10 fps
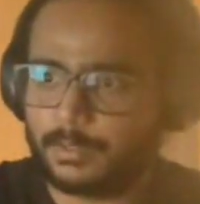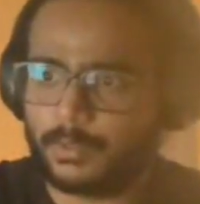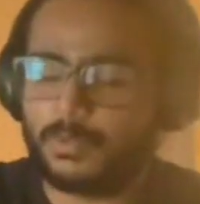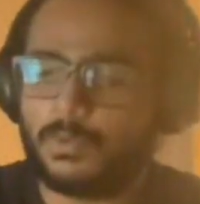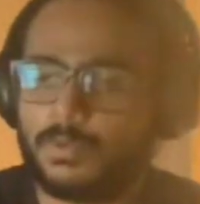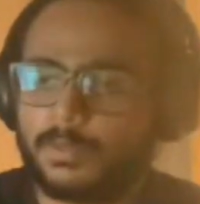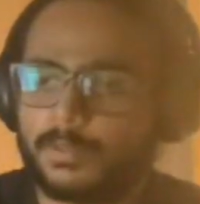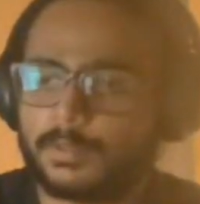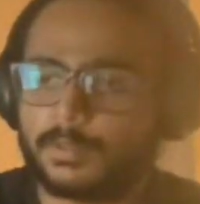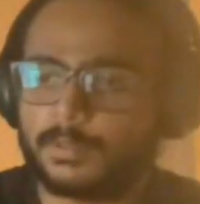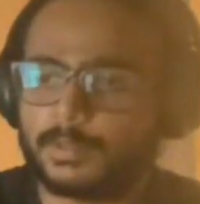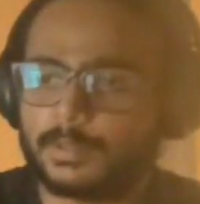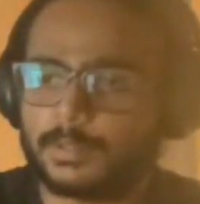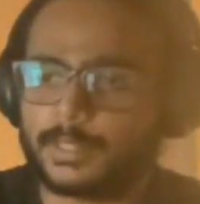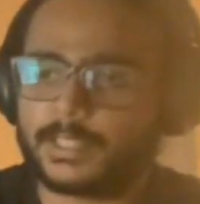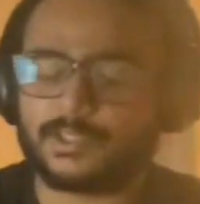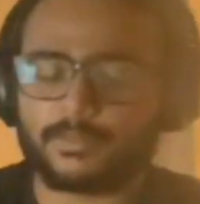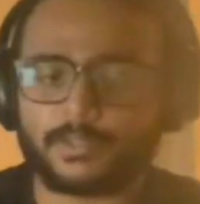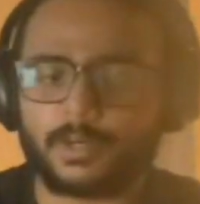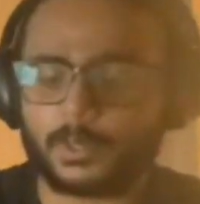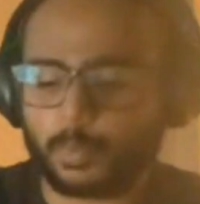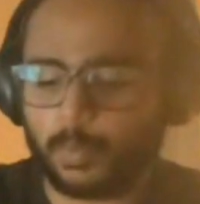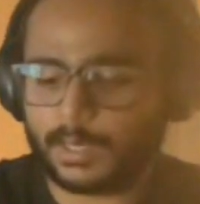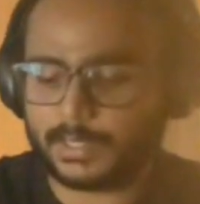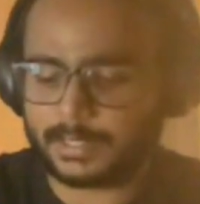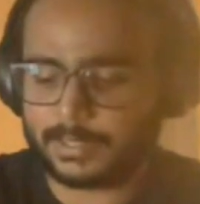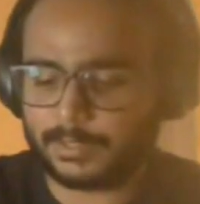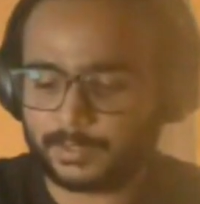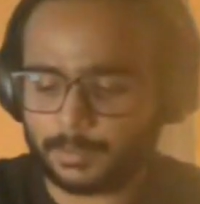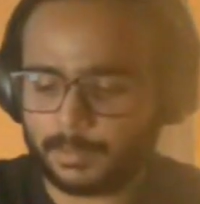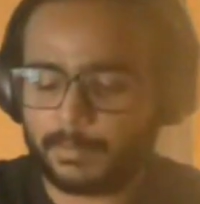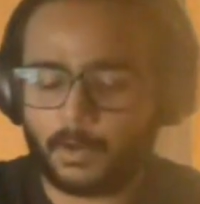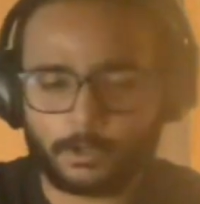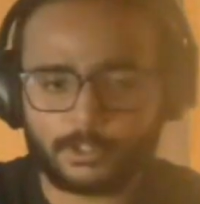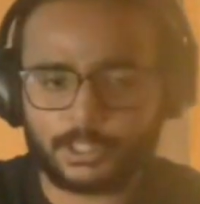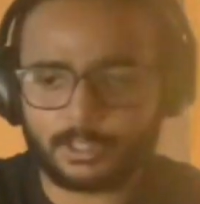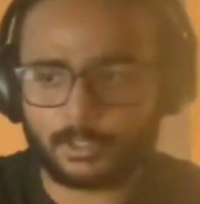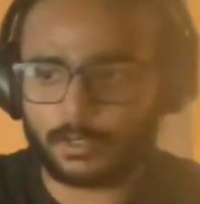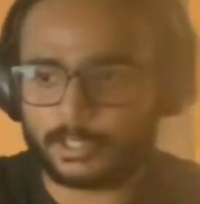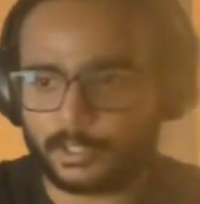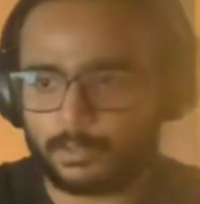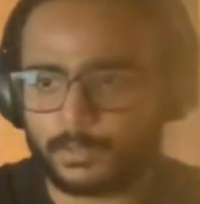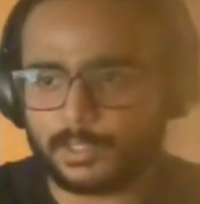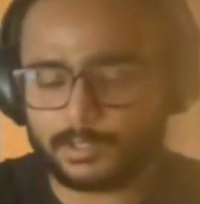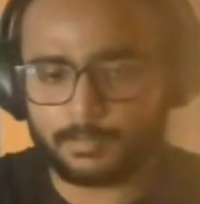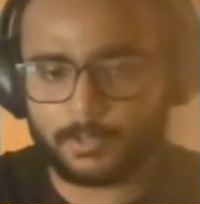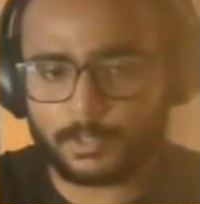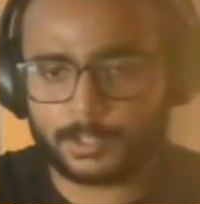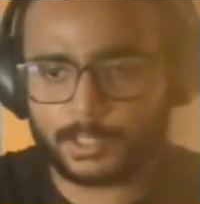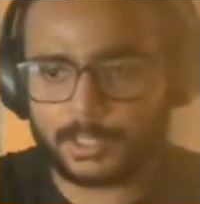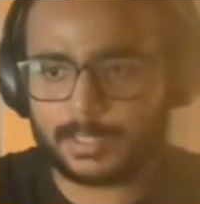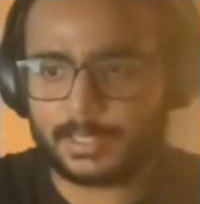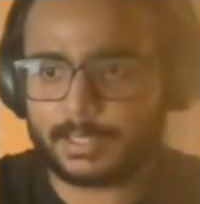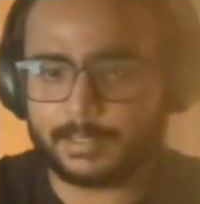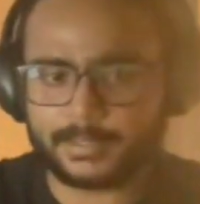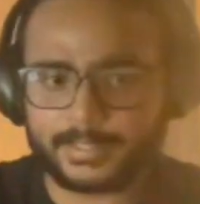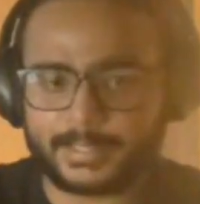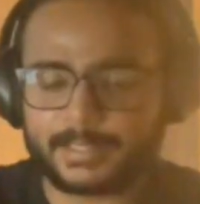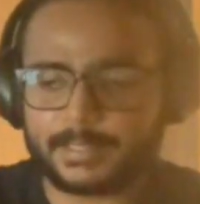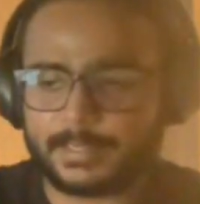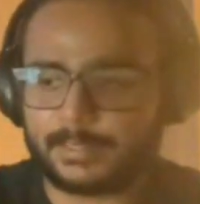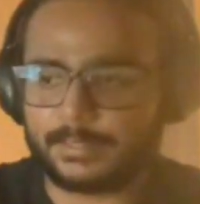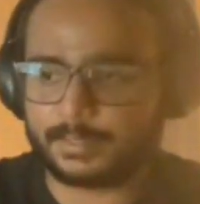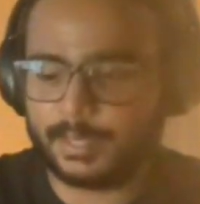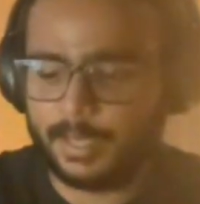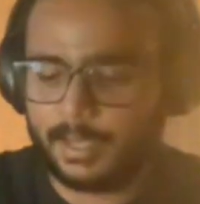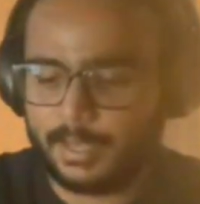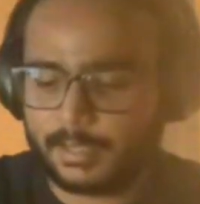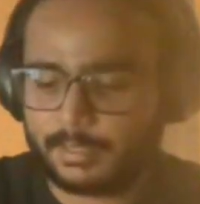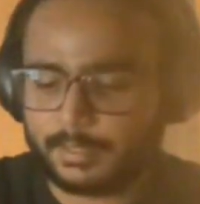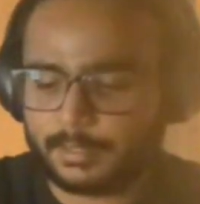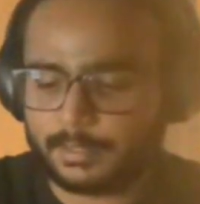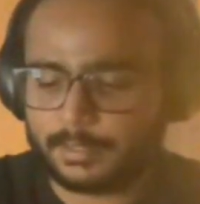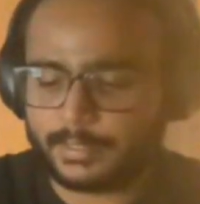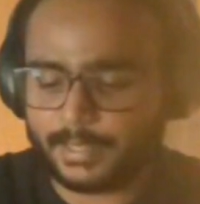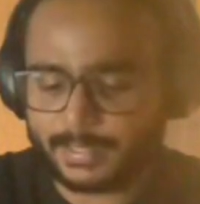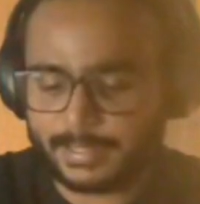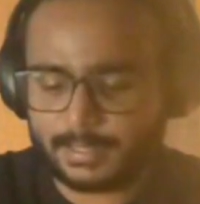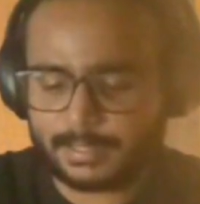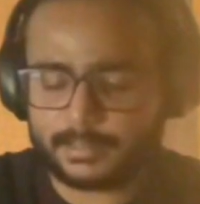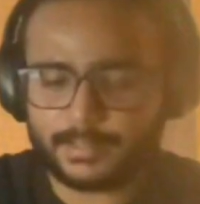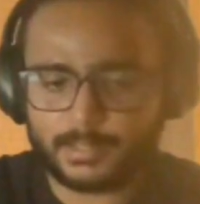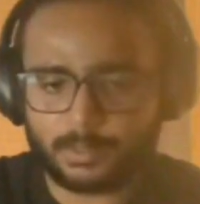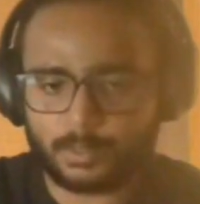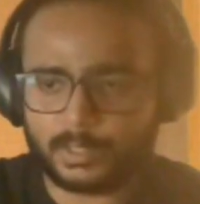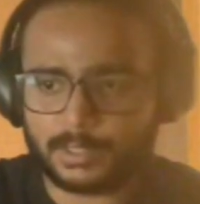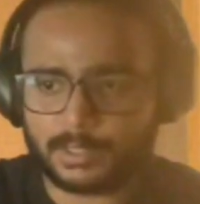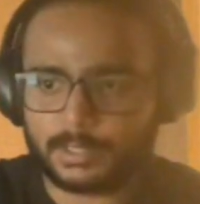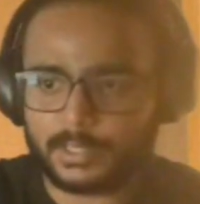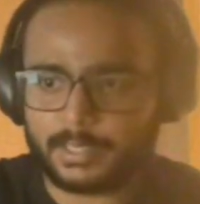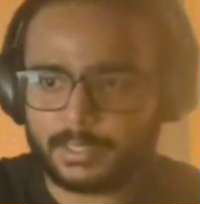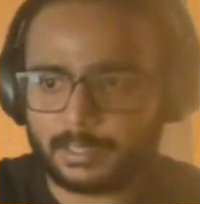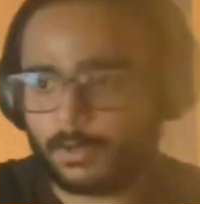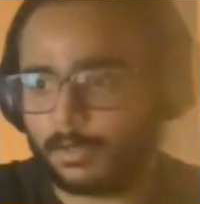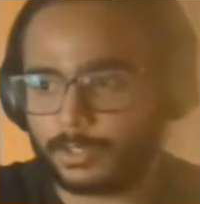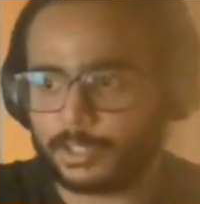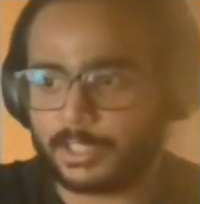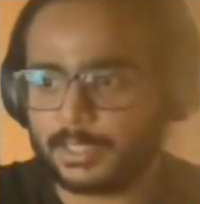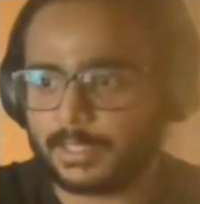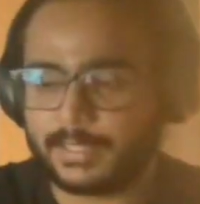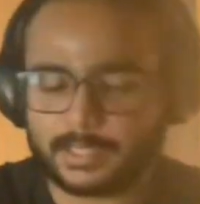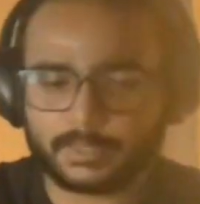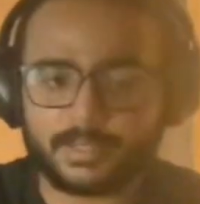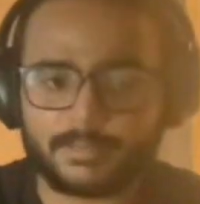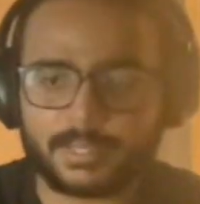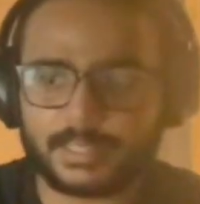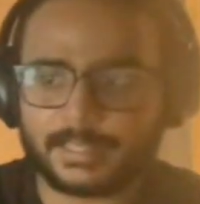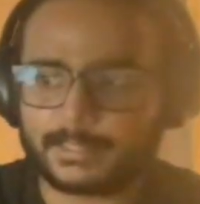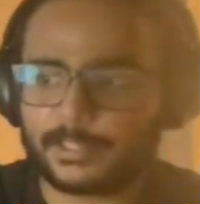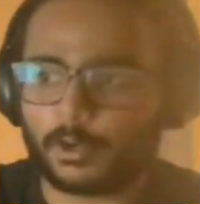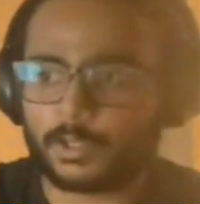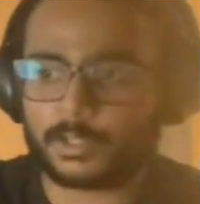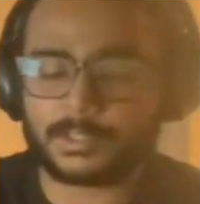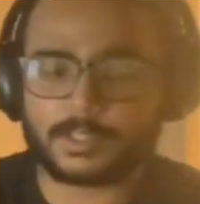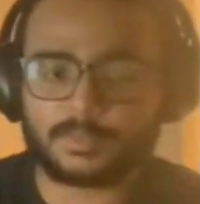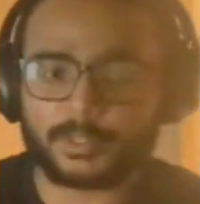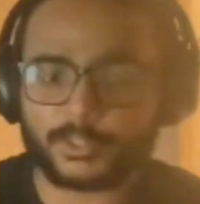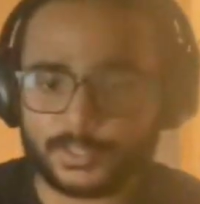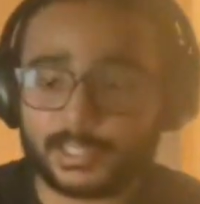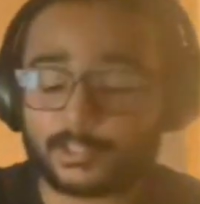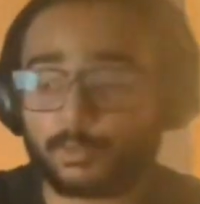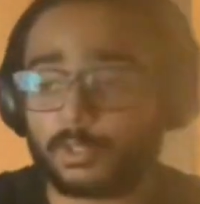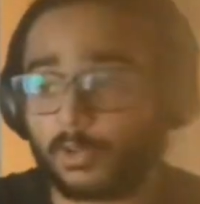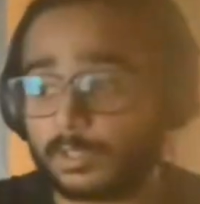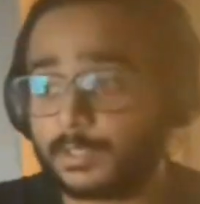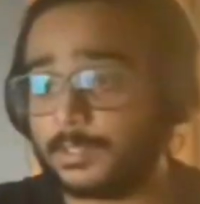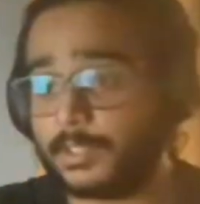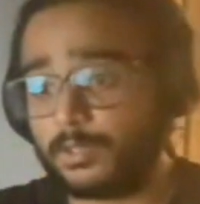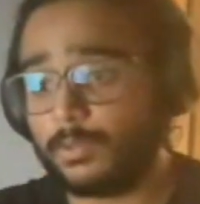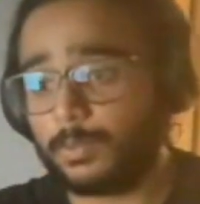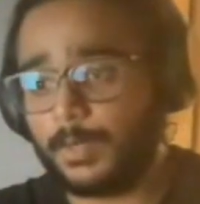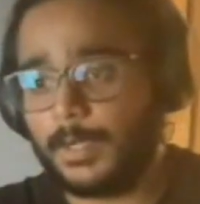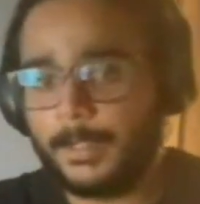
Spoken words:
two trains of thought. One is a blockchain talking to another blockchain, and the second is getting real world data on chain. And that's why I've highlighted oracles, because that's what oracles do.